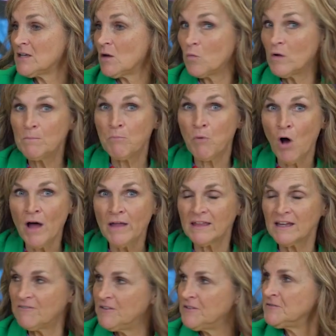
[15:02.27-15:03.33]
We bought
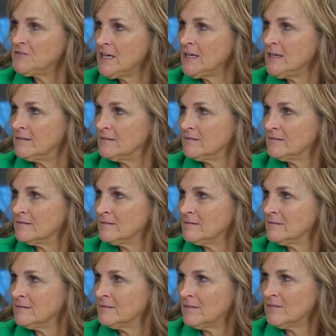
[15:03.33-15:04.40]
like 15.
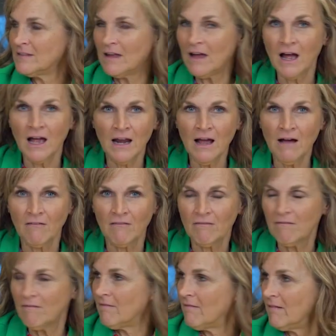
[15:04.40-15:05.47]
Oh, wow. Okay. I know.
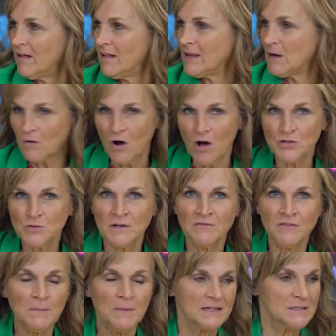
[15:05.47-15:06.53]
They were all
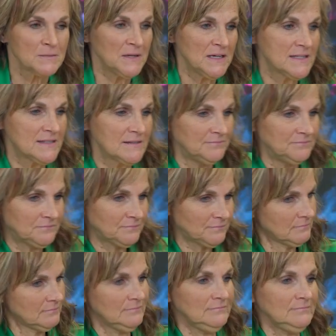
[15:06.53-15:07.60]
25 bucks a piece.
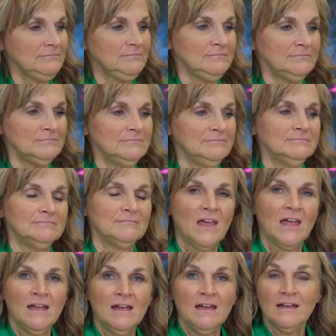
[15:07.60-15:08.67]
Crazy.
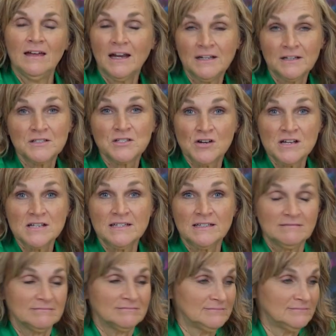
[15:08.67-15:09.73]
I know, it's crazy.
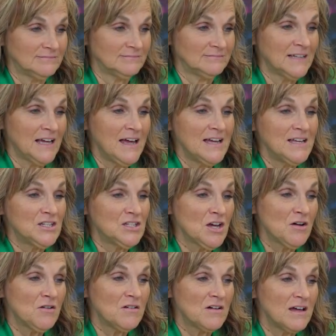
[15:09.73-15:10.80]

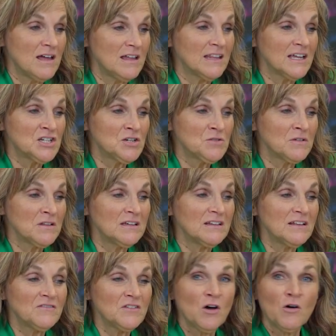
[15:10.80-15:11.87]
So, unless you really
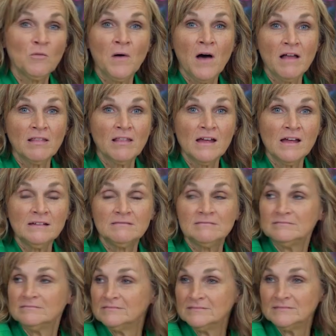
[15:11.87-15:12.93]
love the Hope Hotline,
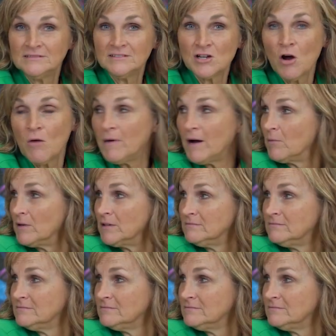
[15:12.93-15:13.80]
don't buy one.